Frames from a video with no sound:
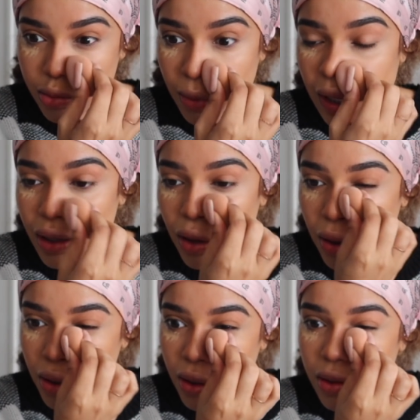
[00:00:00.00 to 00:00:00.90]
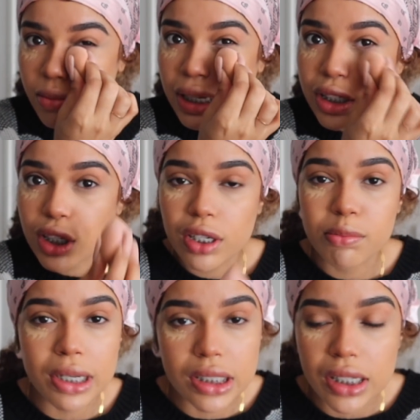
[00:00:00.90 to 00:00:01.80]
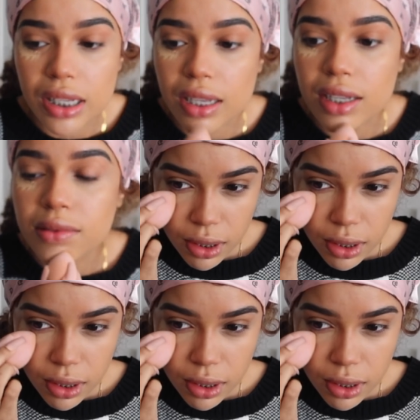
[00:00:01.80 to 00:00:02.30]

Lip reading: make a goal, make sure you're budgeting,